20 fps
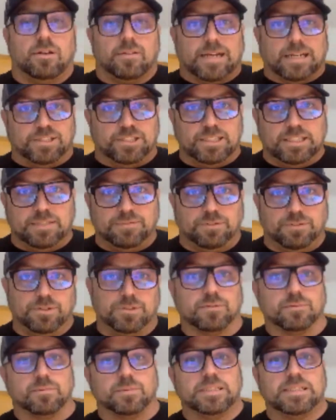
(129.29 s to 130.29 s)
That should give you
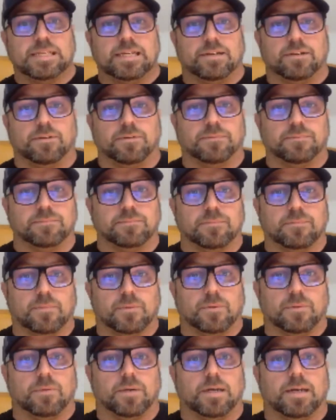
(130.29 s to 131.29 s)
your retail,
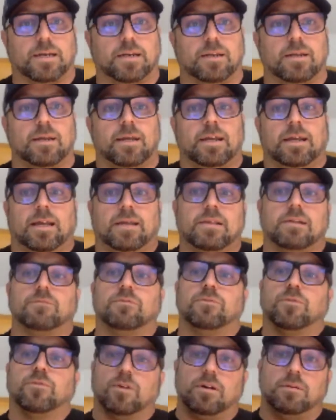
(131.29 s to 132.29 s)
right? And then
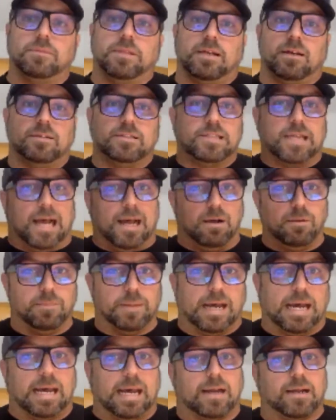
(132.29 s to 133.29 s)
from there, dial
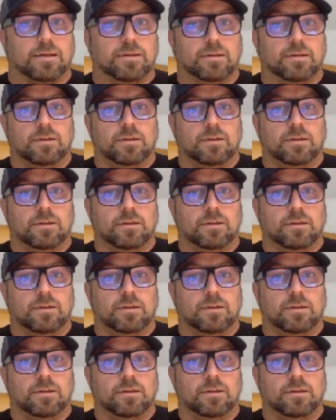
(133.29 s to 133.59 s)
back.